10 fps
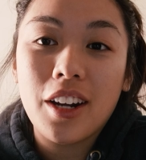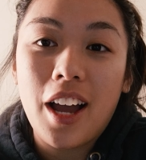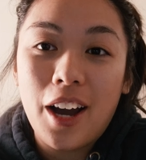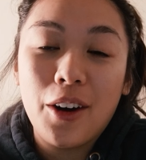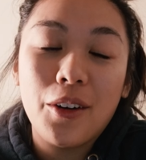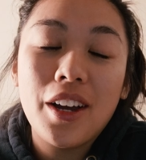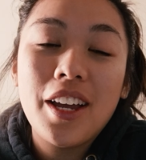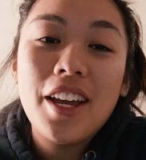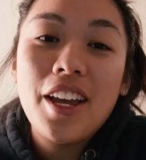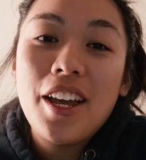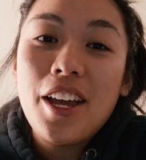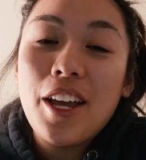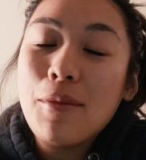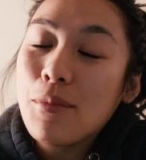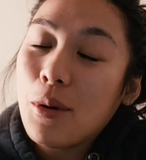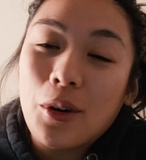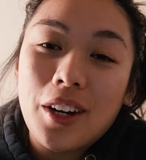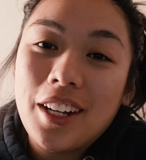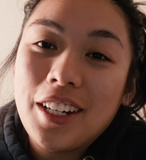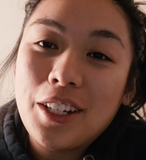how
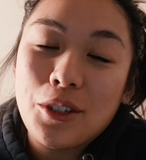important and